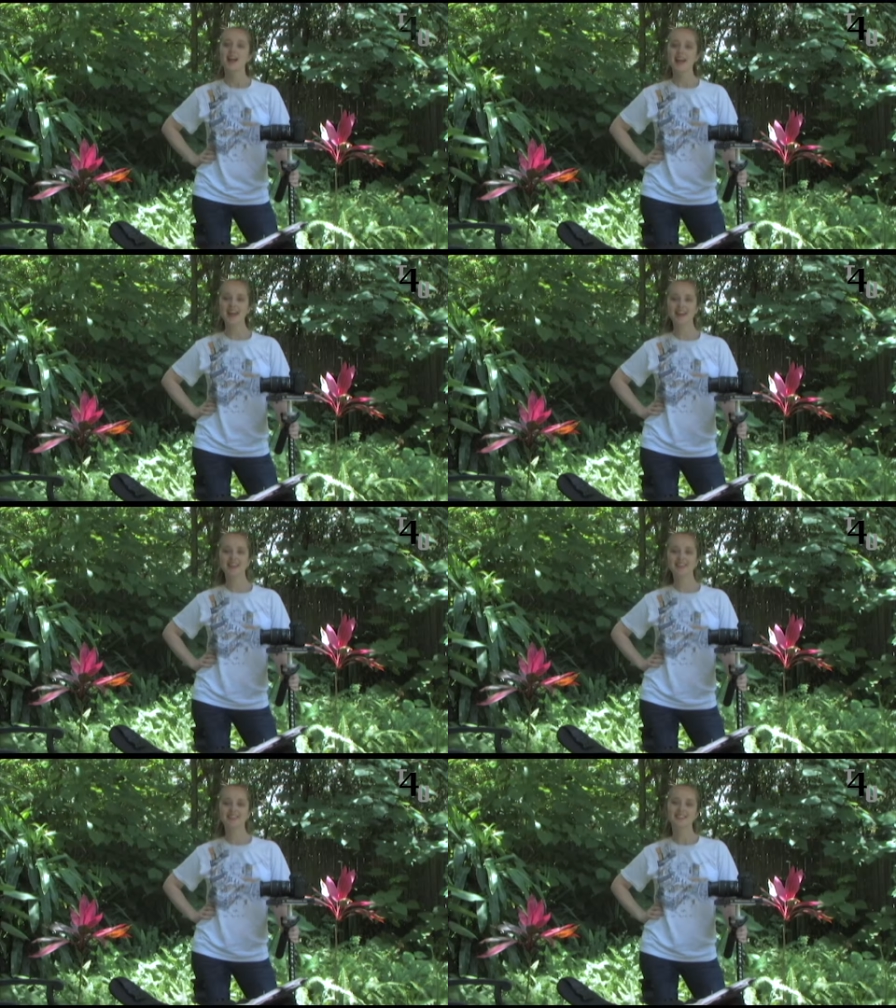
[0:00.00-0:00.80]

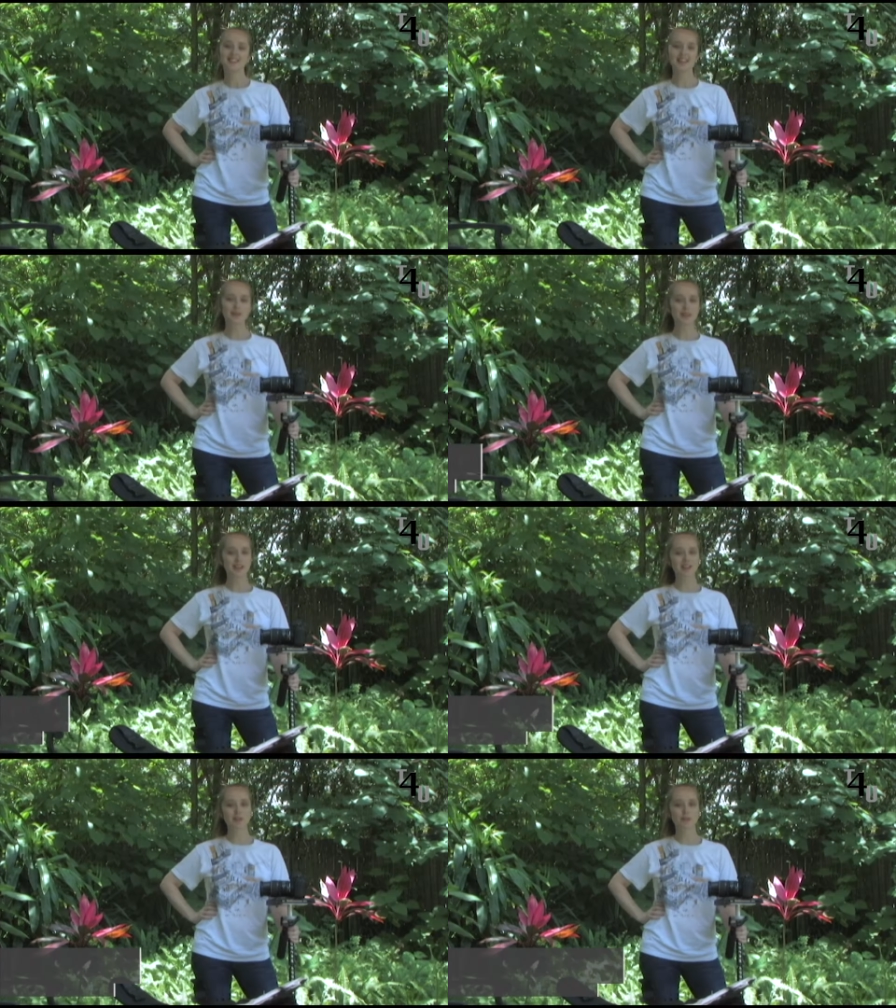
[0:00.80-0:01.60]
Hey, today we're going
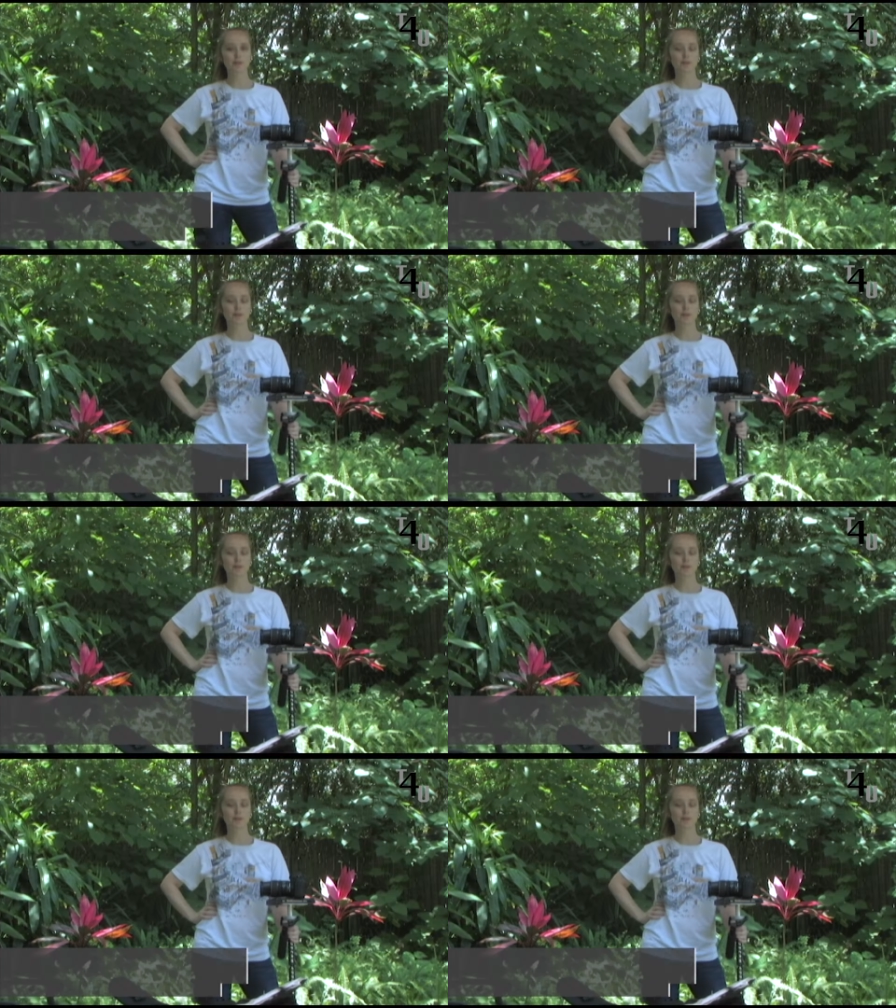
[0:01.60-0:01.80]
to go over